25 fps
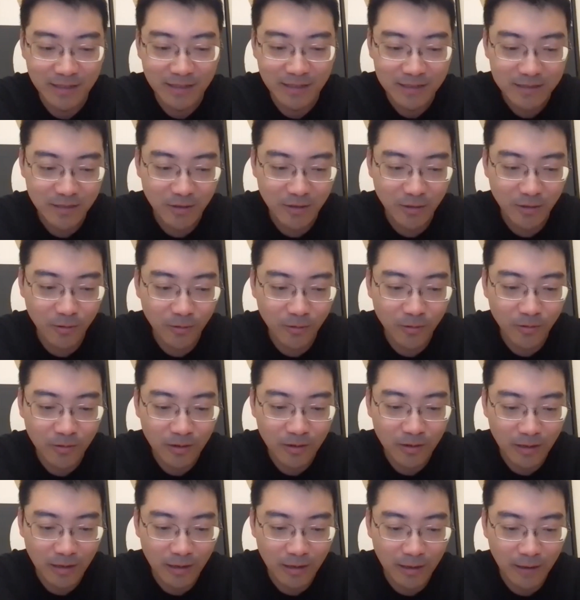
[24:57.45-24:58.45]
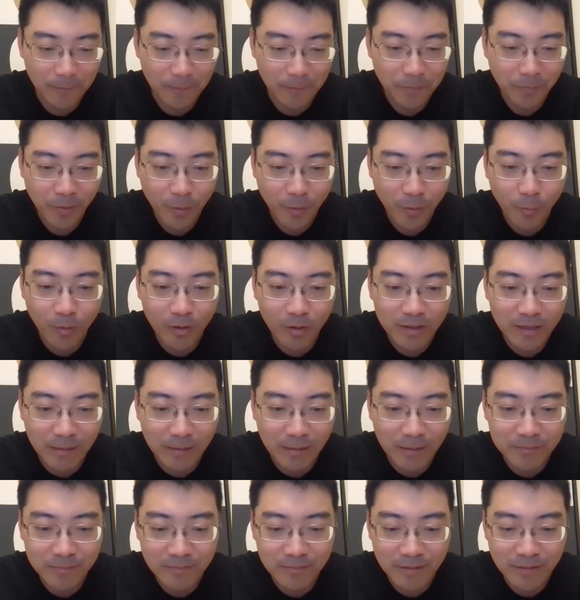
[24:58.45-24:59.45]
So what
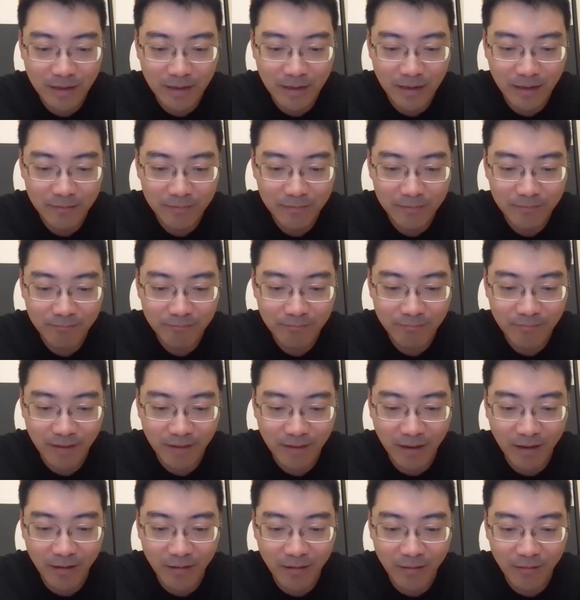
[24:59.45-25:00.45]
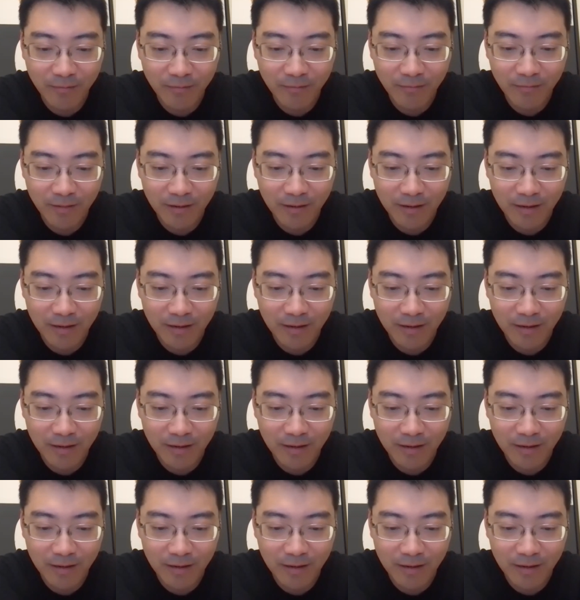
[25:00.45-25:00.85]
I'm now